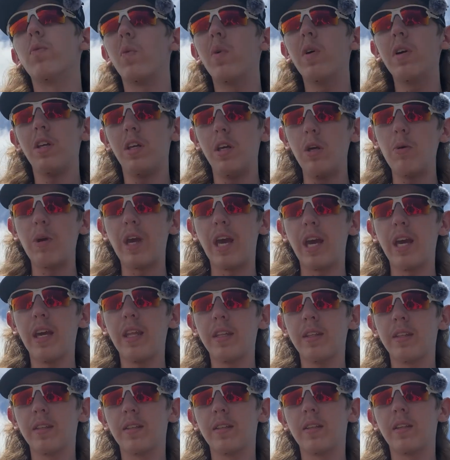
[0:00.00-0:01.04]
what you
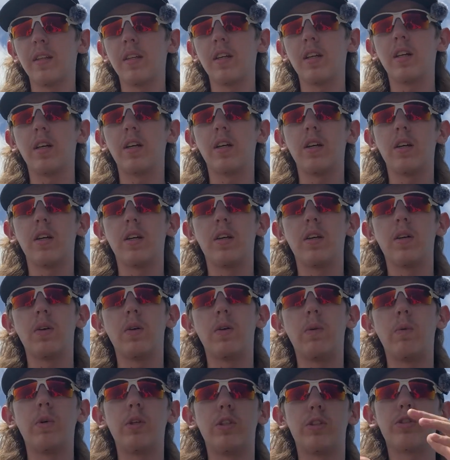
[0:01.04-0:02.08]
can
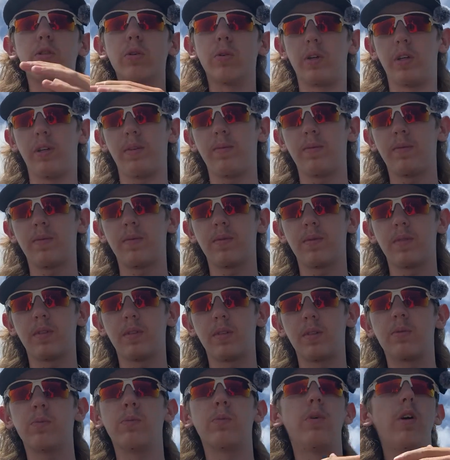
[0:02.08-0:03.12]
with joy,
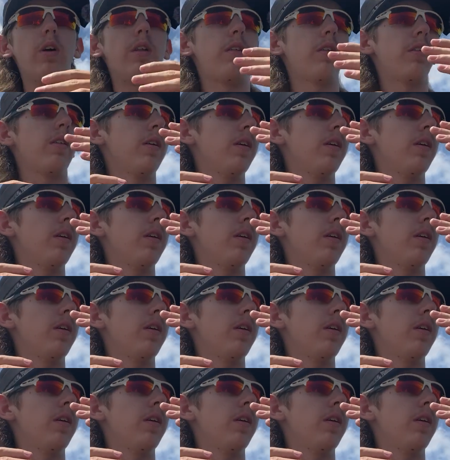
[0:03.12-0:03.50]
with